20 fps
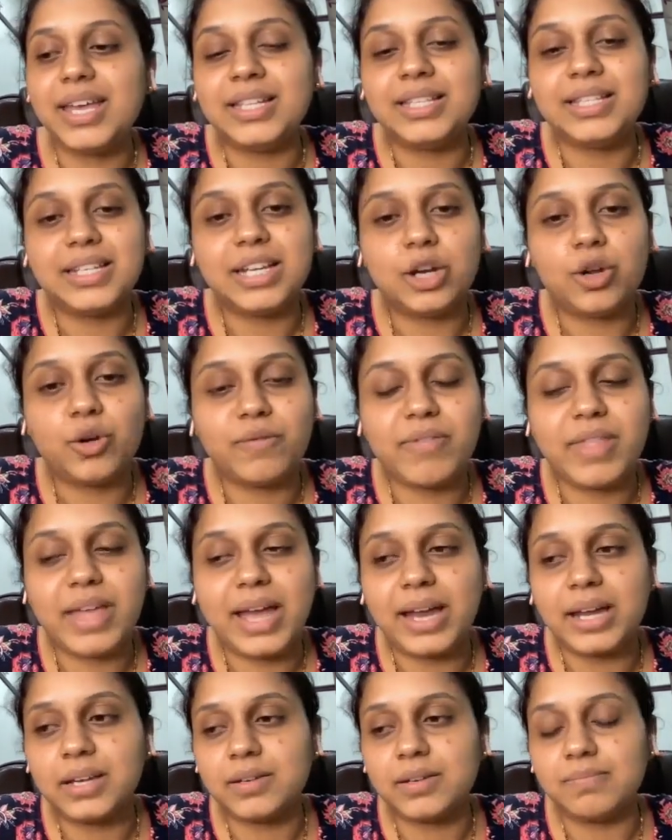Instead of
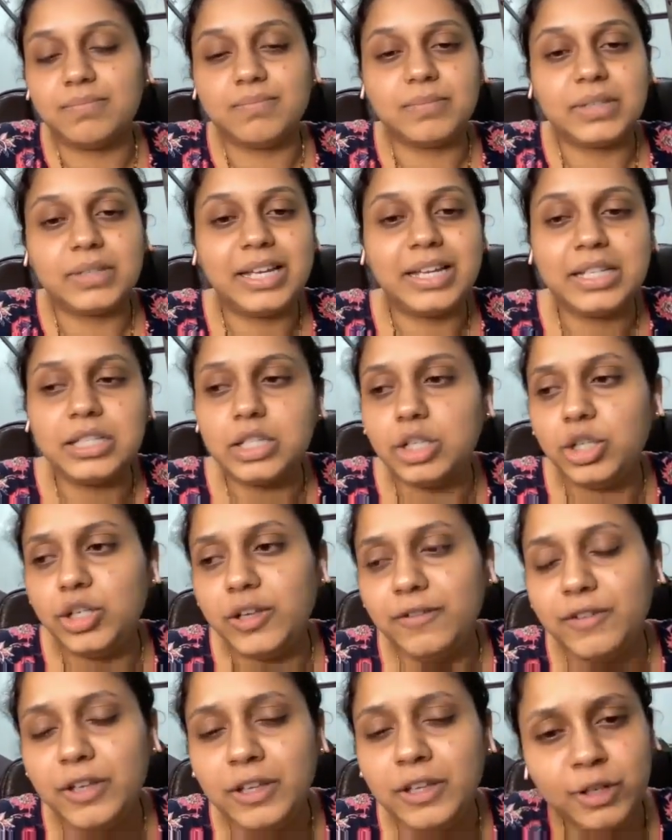that, it,
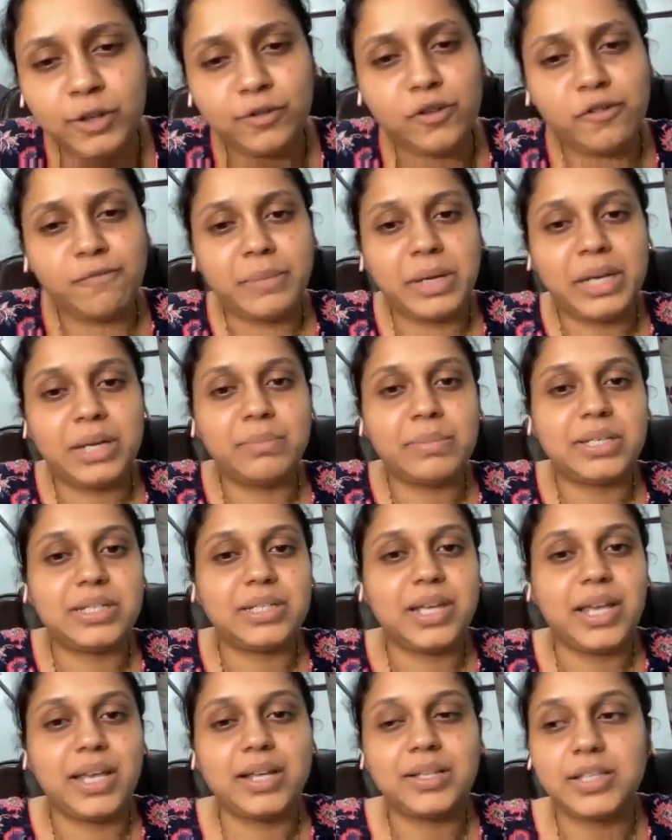even if you've made
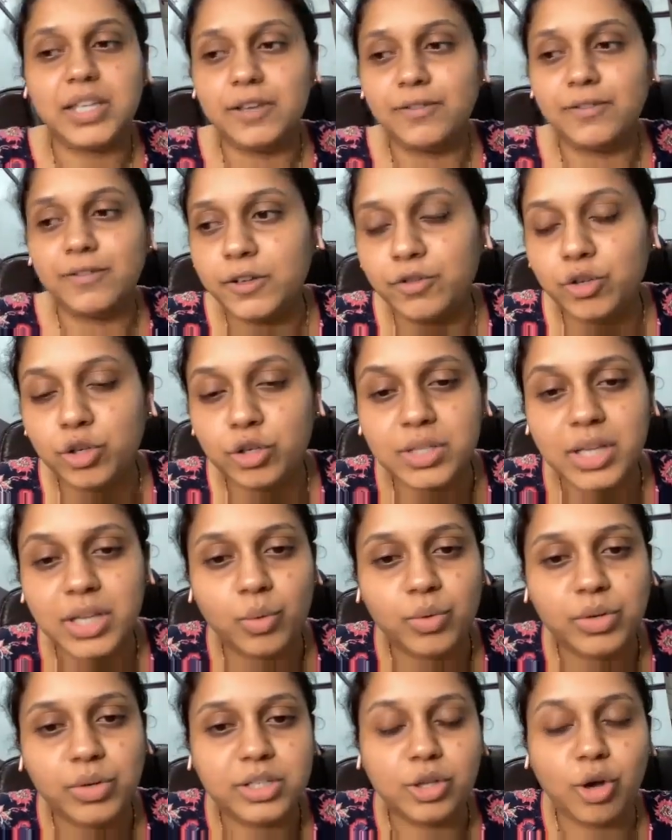mistakes, even if your
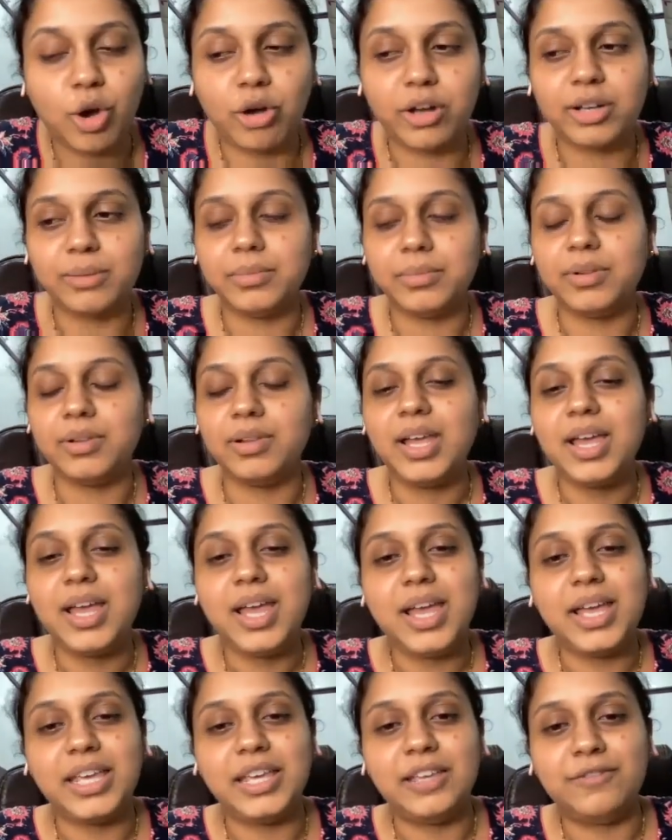sound is horrible,
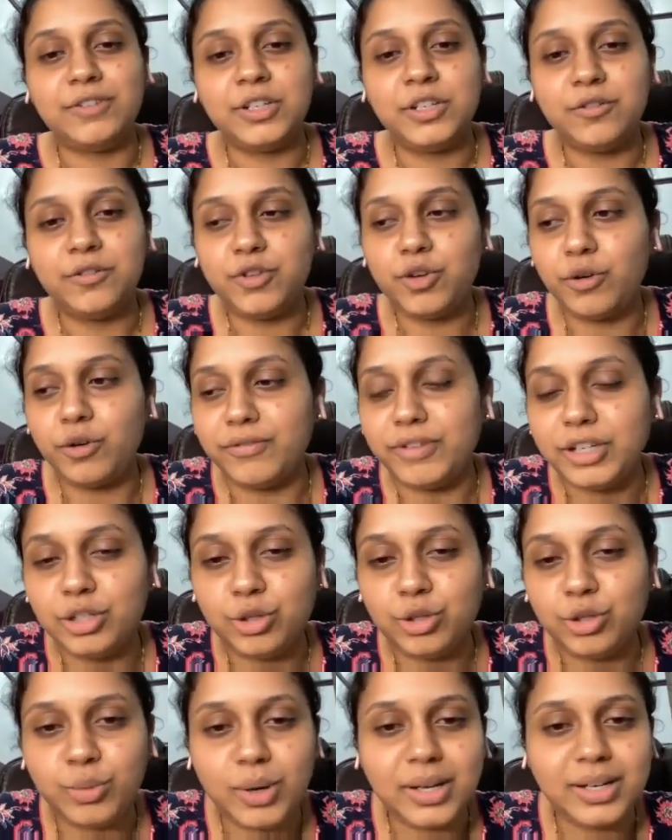even if your
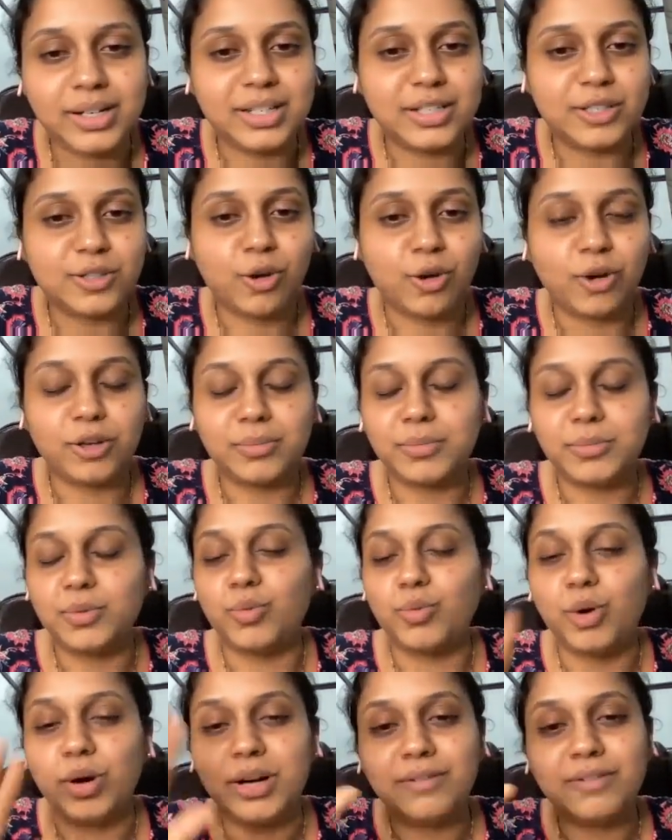video quality is horrible,
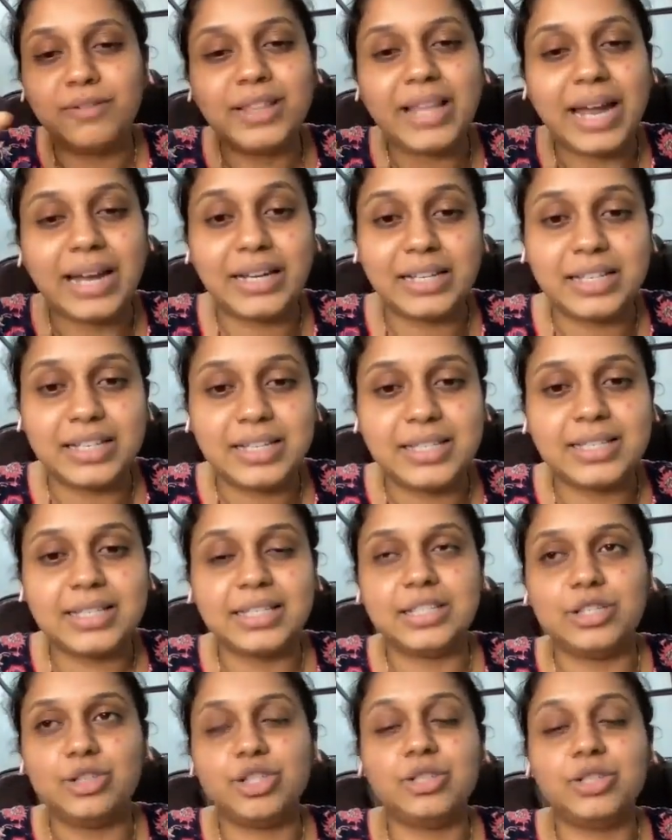whatever that
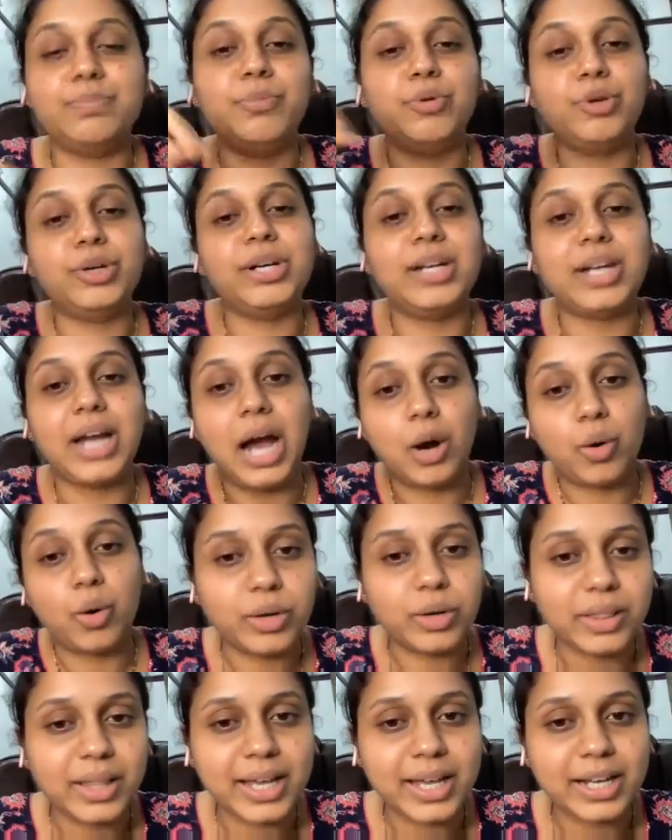is, just put it
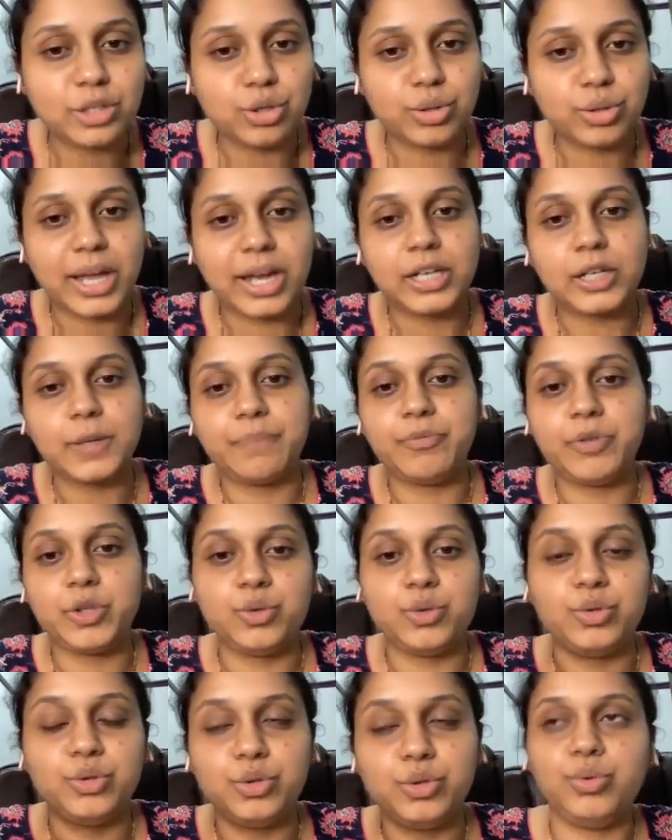out there so that
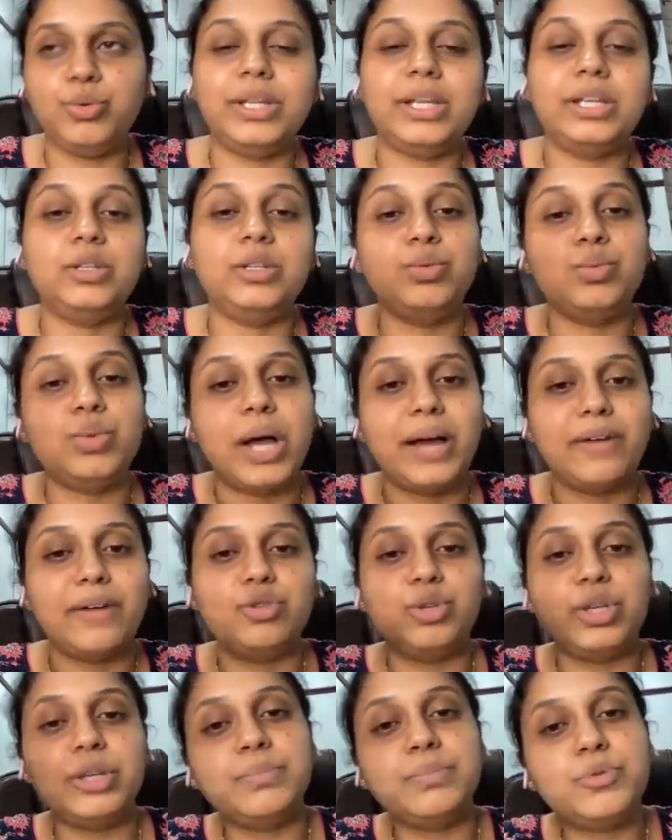you know that you
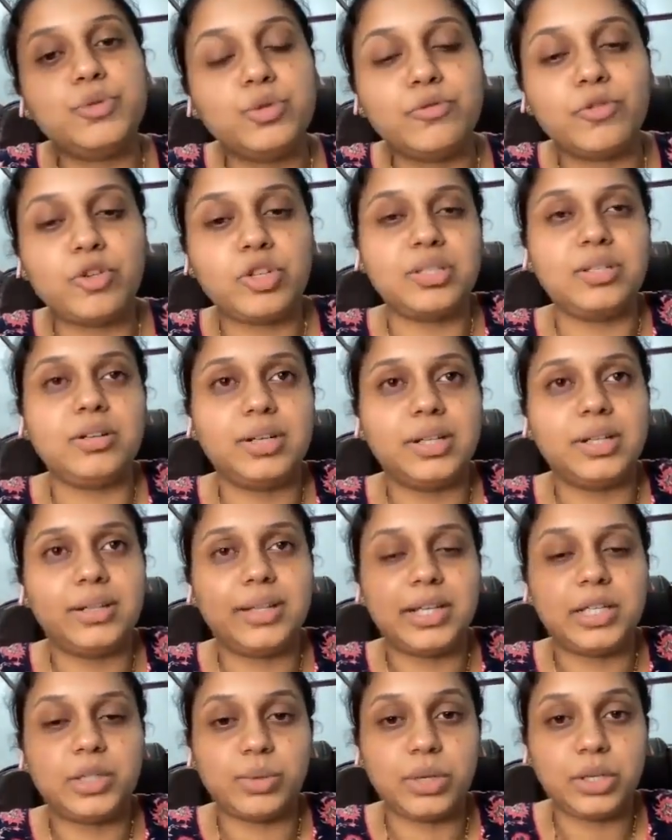have to improve on
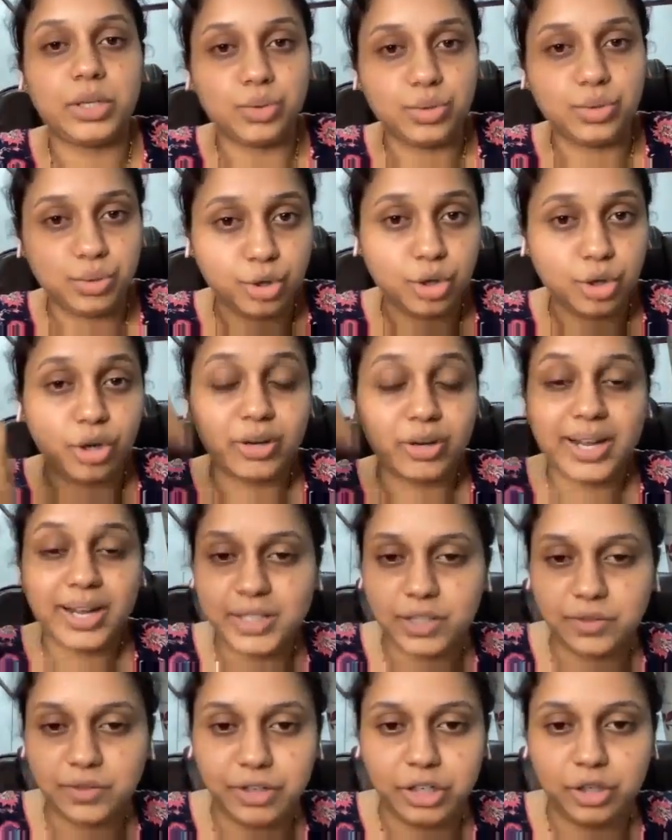certain things when you do your
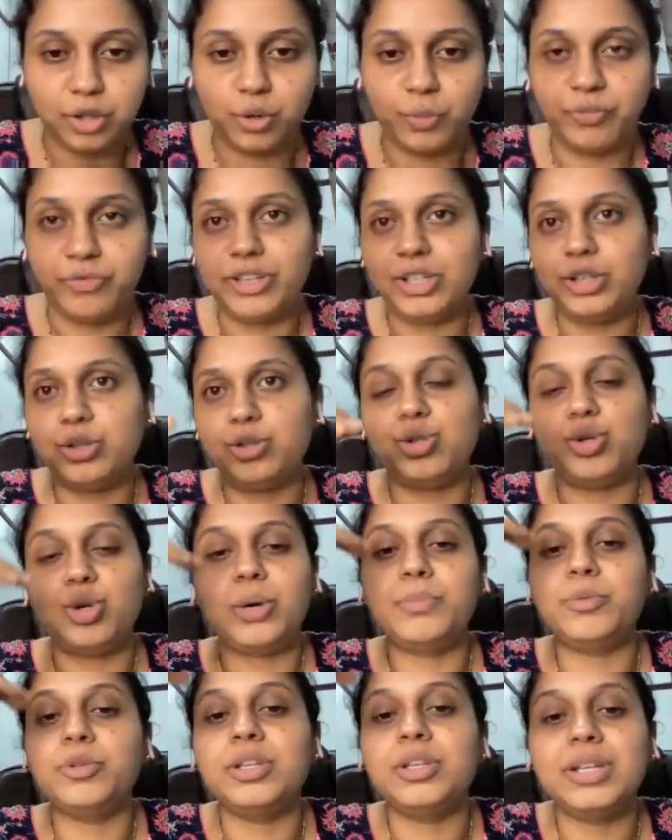next video, when you
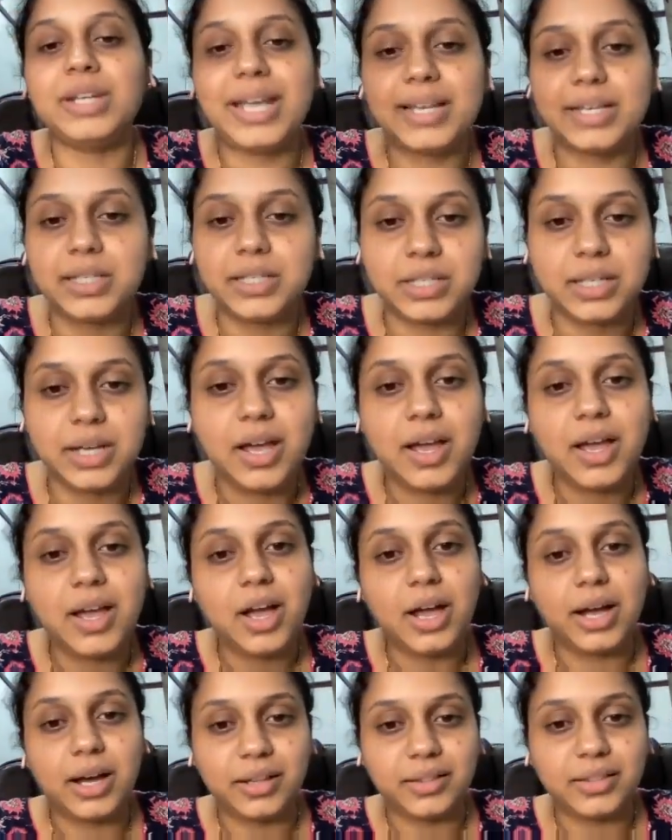show up on the next
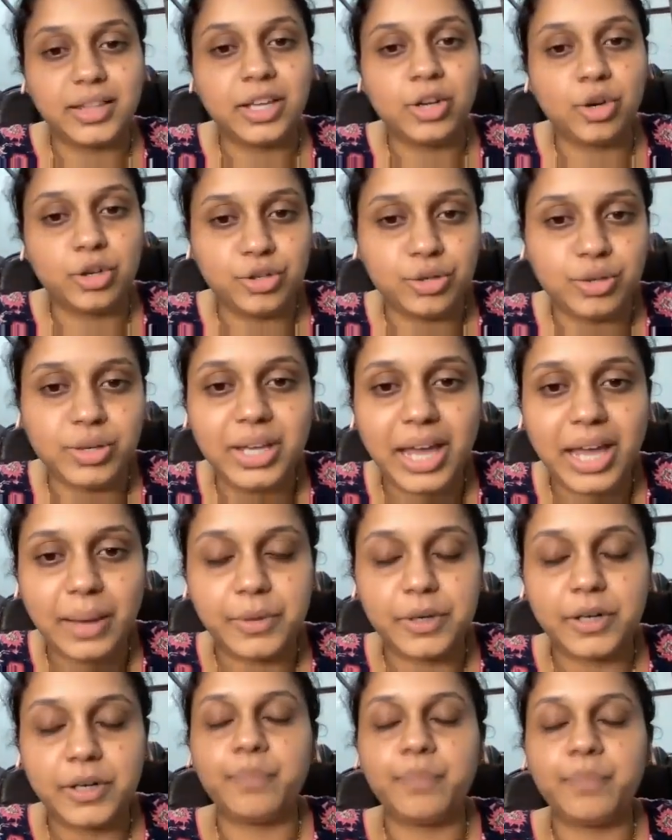thing on your
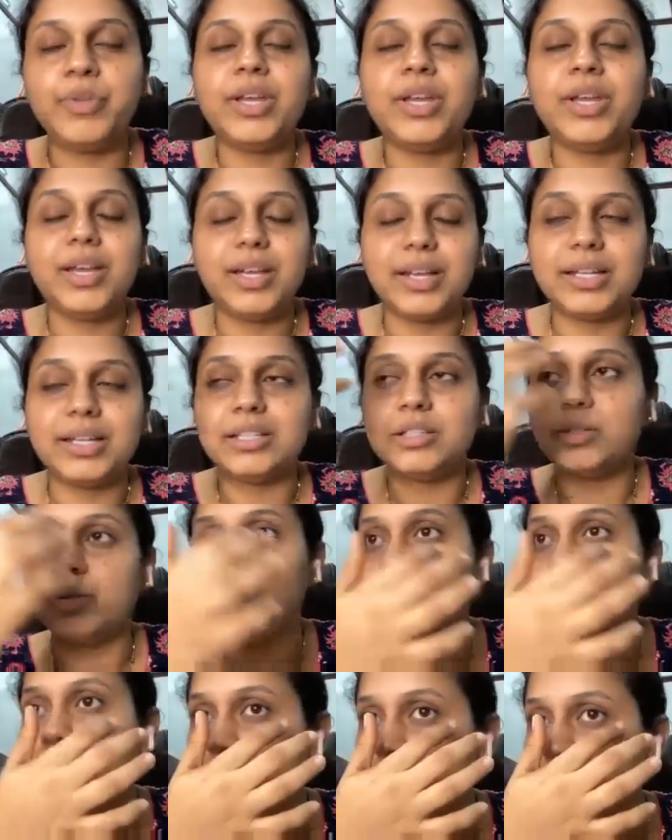camera, right?
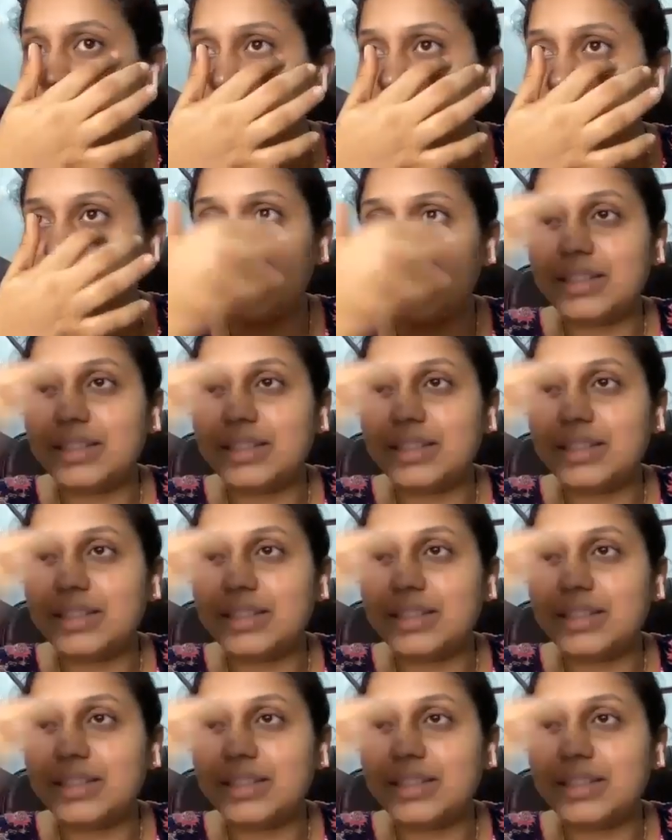So